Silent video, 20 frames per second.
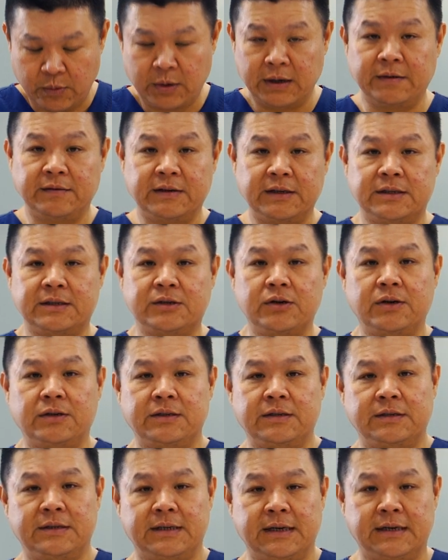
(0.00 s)
what if the
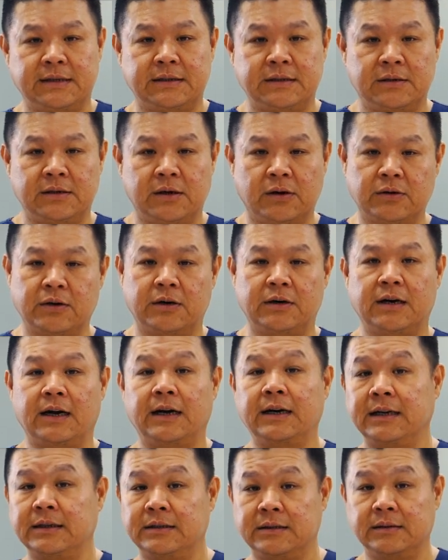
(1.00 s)
surgeon says, hold on,
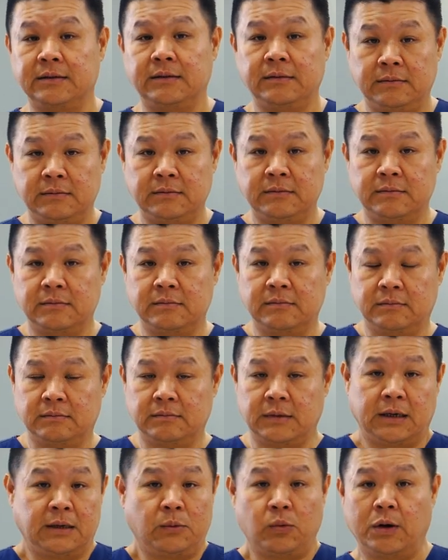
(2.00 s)

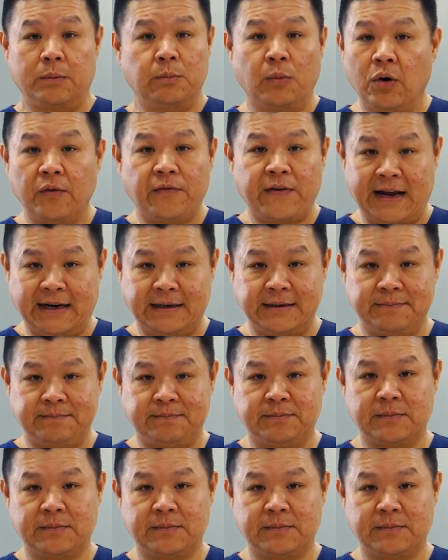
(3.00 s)
I want more fat.